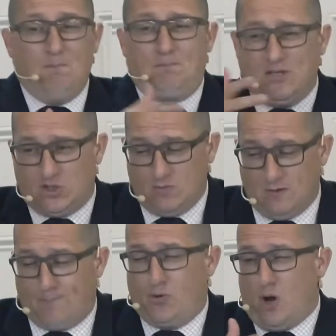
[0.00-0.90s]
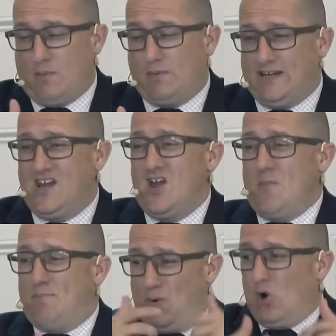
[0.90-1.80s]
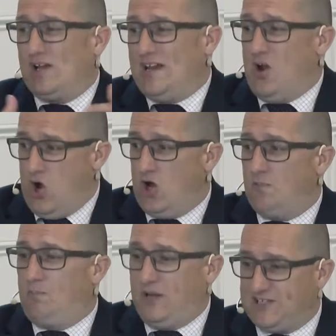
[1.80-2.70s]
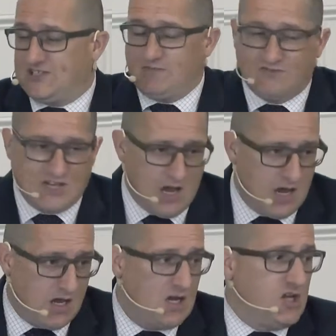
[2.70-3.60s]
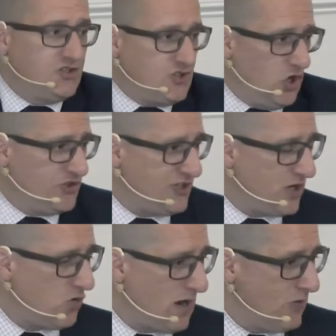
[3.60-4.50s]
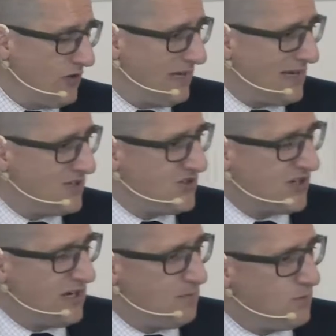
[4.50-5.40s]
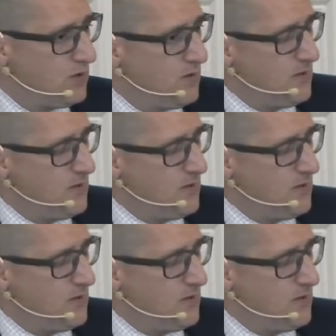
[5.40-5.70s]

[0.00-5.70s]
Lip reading: bitumen, probably boiling hot pits of tar dotted around the landscape.